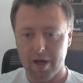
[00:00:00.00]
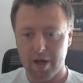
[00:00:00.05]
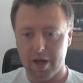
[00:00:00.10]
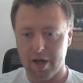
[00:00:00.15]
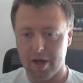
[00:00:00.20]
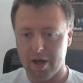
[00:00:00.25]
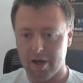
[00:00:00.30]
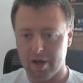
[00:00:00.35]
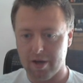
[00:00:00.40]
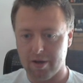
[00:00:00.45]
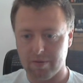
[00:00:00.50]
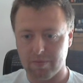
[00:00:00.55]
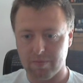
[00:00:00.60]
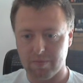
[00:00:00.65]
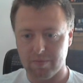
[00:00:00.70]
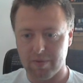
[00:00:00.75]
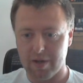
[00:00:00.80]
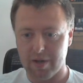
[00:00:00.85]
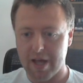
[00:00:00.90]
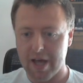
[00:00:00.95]
uh,
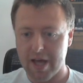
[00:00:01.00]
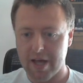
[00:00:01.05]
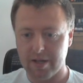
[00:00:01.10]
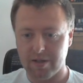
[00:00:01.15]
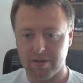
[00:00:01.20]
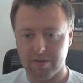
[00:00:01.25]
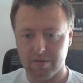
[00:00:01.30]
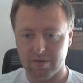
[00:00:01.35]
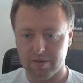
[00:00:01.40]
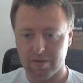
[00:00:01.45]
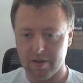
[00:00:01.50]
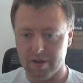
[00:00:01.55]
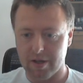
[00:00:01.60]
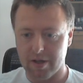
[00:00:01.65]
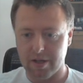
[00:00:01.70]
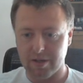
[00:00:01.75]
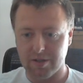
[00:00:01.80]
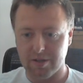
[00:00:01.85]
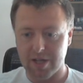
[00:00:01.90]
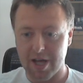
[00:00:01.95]
led
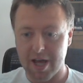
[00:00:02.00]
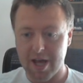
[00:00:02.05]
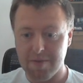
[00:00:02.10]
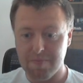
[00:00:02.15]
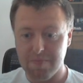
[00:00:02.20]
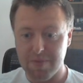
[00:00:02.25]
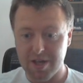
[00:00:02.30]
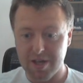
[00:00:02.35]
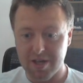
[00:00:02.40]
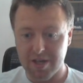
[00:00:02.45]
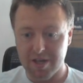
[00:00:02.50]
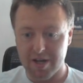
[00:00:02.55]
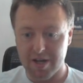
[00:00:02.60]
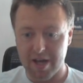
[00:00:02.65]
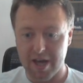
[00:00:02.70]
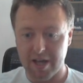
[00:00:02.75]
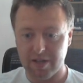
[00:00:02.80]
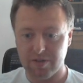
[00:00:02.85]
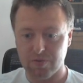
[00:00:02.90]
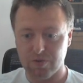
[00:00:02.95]
a 10 billion
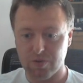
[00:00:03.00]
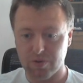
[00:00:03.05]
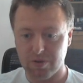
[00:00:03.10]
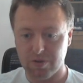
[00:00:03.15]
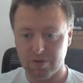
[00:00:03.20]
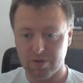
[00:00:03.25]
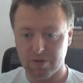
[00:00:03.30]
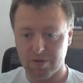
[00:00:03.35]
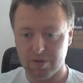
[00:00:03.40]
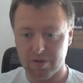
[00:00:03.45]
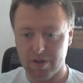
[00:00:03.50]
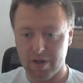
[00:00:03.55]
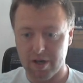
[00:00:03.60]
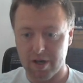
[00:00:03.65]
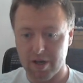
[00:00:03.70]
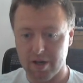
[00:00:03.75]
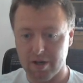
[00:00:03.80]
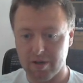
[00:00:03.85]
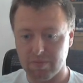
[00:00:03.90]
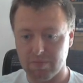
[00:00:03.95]
hedge fund,
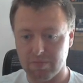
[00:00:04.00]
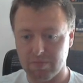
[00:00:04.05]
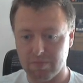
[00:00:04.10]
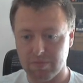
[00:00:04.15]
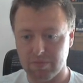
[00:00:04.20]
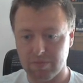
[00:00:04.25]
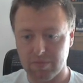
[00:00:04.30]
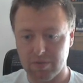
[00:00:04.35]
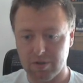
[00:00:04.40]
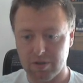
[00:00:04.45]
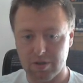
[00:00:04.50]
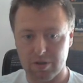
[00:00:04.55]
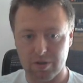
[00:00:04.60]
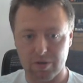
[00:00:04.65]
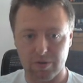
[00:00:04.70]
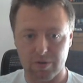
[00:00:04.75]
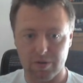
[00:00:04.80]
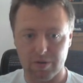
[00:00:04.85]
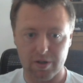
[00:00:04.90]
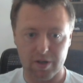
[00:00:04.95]
um, you
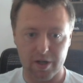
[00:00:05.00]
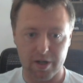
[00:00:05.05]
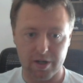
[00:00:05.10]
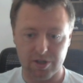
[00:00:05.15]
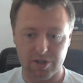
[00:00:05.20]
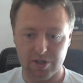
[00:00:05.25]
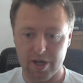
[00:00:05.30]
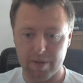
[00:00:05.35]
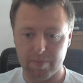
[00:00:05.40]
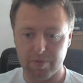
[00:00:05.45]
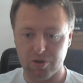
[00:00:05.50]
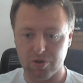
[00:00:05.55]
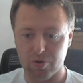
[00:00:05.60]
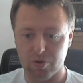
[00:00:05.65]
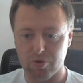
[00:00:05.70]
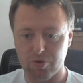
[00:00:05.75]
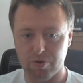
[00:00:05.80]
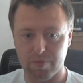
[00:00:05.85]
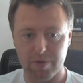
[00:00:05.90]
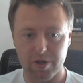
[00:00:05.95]
know, and established a
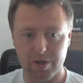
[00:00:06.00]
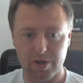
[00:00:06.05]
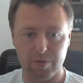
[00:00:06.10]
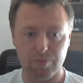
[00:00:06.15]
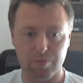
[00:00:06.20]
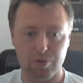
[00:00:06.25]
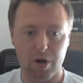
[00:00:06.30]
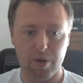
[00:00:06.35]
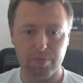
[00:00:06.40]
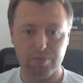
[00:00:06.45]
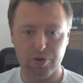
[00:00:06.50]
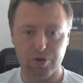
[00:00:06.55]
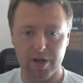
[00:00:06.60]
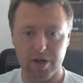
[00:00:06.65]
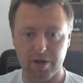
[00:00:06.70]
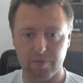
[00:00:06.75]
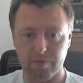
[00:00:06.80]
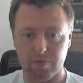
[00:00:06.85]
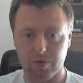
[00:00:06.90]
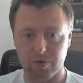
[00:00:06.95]
100 million prop
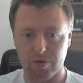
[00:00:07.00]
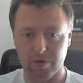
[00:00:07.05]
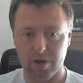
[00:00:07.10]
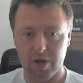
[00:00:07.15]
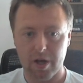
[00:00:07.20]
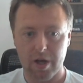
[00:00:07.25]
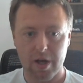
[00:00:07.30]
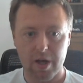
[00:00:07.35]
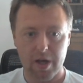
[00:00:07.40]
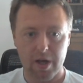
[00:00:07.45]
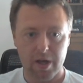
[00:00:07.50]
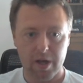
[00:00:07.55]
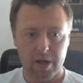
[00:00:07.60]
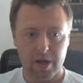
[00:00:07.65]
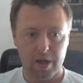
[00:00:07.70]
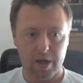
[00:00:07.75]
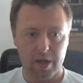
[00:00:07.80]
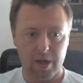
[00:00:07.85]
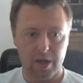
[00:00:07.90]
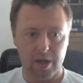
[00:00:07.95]
trading fund.
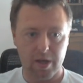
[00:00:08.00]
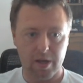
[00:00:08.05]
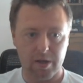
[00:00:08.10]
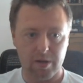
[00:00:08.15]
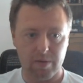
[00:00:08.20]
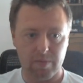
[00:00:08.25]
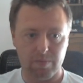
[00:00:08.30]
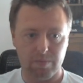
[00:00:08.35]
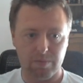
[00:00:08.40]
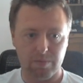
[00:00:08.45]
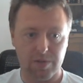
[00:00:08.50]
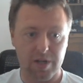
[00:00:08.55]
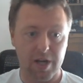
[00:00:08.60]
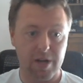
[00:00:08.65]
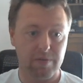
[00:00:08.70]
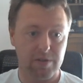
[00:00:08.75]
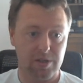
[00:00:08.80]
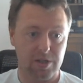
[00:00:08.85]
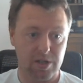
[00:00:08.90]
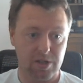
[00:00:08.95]
In
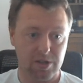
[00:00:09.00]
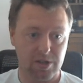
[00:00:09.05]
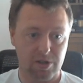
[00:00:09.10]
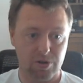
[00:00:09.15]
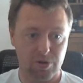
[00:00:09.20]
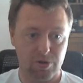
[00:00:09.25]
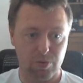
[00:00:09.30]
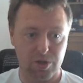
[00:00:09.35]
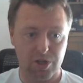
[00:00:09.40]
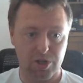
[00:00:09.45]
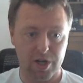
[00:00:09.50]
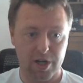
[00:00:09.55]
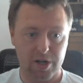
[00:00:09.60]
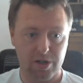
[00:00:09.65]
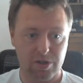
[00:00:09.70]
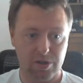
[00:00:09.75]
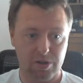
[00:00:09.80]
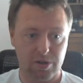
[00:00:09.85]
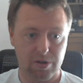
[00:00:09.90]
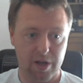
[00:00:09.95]
David Siska, who we chatted
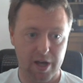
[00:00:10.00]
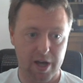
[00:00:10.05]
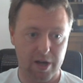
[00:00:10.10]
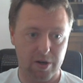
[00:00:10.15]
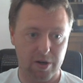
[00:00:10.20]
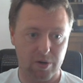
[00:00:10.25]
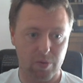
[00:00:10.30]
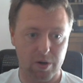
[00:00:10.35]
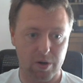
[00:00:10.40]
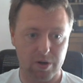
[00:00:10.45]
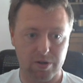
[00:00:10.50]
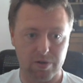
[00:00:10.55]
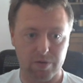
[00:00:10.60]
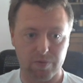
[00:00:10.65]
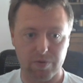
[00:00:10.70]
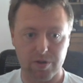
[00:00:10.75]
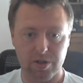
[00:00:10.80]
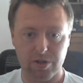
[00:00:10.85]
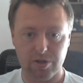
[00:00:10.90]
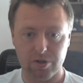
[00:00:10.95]
to, head of
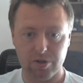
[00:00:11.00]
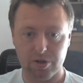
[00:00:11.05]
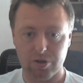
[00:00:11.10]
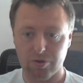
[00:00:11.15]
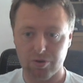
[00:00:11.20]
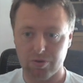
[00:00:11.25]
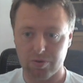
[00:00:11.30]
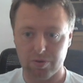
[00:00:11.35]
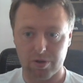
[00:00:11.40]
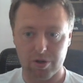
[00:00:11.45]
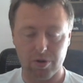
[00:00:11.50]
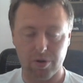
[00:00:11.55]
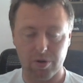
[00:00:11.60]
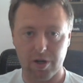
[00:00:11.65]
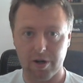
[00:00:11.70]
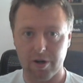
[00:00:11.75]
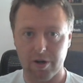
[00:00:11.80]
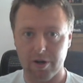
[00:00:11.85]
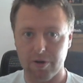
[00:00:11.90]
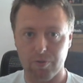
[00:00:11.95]
quantitative research, you know,
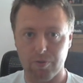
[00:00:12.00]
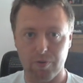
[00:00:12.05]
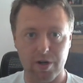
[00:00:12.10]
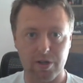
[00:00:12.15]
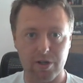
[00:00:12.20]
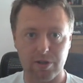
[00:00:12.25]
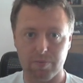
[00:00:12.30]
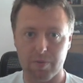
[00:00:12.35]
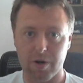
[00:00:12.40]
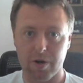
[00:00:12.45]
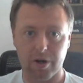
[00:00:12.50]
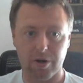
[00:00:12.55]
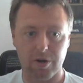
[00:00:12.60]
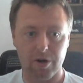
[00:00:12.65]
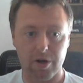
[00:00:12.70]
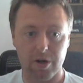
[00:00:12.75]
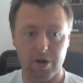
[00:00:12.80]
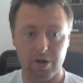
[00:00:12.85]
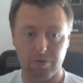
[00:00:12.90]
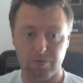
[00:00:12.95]
clearly a really smart
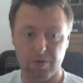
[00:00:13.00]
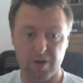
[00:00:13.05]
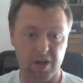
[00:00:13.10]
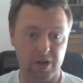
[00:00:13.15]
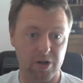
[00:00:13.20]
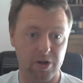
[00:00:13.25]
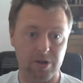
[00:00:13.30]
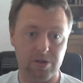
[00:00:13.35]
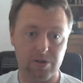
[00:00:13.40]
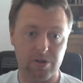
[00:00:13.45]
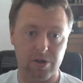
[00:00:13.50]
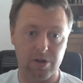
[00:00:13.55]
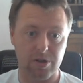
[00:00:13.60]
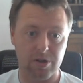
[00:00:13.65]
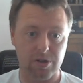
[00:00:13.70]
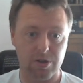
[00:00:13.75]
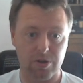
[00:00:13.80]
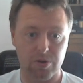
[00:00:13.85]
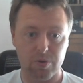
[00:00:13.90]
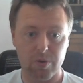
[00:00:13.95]
guy, really nice guy
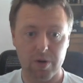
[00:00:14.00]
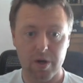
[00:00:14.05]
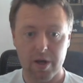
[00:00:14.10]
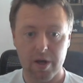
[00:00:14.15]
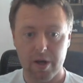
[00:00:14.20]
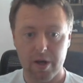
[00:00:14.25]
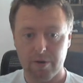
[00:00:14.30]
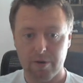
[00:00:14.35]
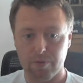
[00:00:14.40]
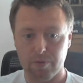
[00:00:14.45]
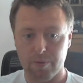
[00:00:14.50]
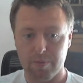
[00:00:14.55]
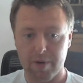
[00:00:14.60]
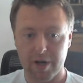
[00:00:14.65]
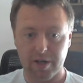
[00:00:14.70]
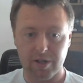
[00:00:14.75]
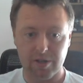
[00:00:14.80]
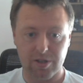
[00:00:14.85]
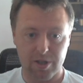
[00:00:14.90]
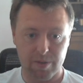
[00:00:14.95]
too
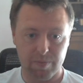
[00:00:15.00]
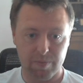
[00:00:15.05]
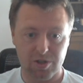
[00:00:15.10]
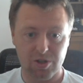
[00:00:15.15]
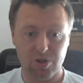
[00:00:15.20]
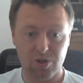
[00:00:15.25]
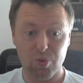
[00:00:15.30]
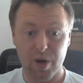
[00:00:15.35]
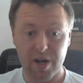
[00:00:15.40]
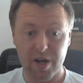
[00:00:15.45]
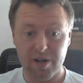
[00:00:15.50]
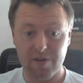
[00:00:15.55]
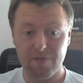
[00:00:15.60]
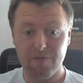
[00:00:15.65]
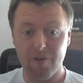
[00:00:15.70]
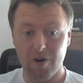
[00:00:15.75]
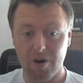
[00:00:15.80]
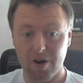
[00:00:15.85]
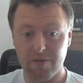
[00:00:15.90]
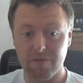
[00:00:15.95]
Rebecca Simmons,
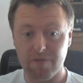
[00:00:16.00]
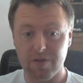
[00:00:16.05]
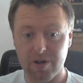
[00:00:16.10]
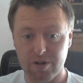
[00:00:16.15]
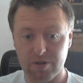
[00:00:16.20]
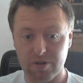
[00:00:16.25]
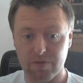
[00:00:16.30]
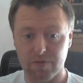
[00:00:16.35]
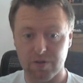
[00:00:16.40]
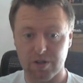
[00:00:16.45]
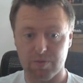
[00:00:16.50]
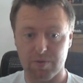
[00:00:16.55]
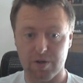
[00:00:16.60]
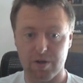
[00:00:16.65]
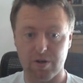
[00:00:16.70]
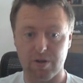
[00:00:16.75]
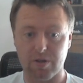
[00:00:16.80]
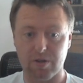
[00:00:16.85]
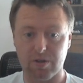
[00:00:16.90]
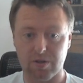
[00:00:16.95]
25 years of
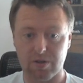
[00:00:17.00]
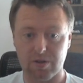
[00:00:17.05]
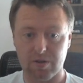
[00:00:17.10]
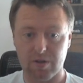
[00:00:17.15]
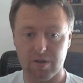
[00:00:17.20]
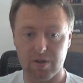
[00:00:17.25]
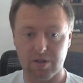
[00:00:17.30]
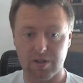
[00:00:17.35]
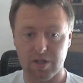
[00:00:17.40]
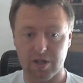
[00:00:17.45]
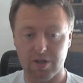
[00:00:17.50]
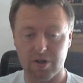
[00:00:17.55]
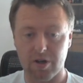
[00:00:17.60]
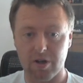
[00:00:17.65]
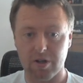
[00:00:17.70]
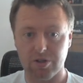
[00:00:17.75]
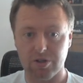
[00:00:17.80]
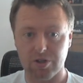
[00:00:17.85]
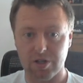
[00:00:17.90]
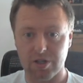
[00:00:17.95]
experience in
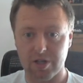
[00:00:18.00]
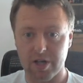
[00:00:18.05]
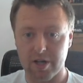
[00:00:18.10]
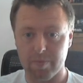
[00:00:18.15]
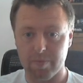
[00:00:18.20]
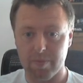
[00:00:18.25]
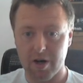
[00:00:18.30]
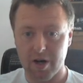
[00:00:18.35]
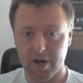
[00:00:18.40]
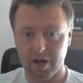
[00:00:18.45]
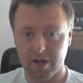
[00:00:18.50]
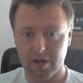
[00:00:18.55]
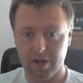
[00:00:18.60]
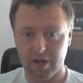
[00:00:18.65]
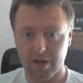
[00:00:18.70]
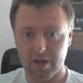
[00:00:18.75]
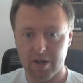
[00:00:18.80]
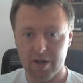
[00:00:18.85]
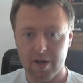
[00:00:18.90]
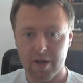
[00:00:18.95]
technology and data
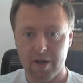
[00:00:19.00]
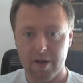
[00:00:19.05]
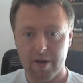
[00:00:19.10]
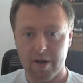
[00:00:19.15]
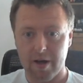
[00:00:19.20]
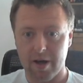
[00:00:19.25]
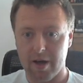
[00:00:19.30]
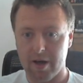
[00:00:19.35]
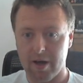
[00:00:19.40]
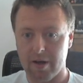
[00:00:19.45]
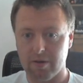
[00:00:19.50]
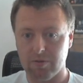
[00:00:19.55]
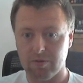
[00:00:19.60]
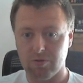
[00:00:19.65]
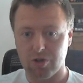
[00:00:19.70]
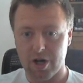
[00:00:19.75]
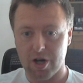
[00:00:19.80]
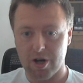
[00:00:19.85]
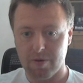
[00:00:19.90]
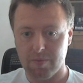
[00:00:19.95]
marketing. Uh,
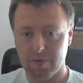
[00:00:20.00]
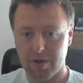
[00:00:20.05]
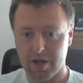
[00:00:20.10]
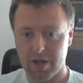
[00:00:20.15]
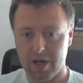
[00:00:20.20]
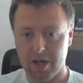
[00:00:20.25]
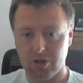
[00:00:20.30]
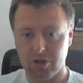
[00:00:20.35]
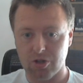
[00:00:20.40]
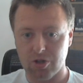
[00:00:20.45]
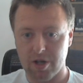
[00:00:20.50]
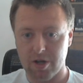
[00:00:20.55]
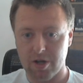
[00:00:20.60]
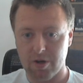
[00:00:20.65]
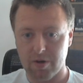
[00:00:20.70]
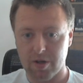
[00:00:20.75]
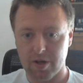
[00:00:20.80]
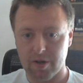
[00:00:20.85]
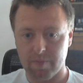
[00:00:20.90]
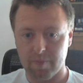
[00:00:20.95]
Jeremy in
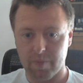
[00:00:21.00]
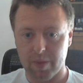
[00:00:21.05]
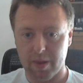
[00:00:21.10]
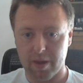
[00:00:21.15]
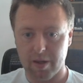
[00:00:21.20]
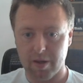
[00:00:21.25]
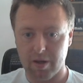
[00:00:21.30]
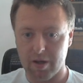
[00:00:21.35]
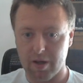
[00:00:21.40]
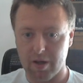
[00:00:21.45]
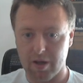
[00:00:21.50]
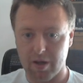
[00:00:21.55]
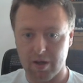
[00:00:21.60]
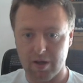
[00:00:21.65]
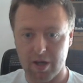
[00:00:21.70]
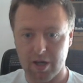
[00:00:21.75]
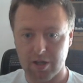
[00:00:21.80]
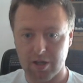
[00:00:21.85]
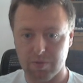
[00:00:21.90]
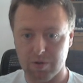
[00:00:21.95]
engineering, uh,
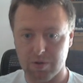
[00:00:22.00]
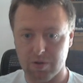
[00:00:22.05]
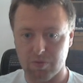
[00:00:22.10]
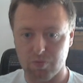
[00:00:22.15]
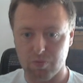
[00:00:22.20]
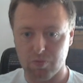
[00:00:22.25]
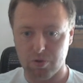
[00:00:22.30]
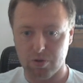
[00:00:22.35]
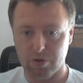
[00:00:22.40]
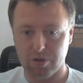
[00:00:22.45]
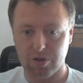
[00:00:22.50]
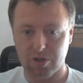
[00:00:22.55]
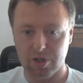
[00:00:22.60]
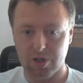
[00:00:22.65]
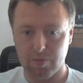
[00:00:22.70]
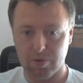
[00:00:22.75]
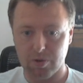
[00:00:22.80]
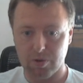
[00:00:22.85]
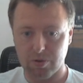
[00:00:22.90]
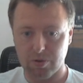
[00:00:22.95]
expert in Rust, C++,